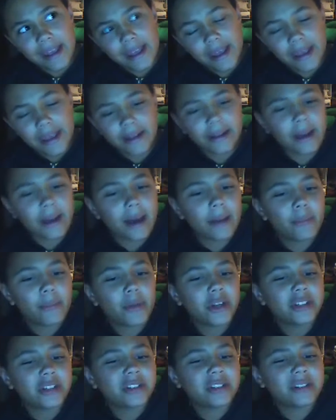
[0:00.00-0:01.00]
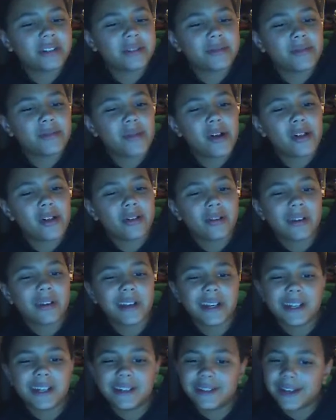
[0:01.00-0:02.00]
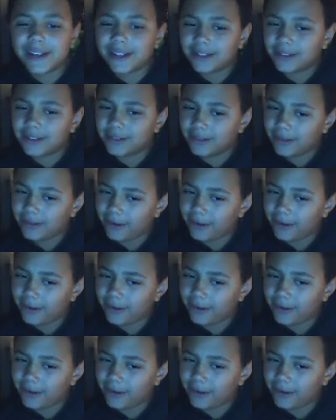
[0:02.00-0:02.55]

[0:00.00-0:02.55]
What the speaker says: it got much smaller and denser.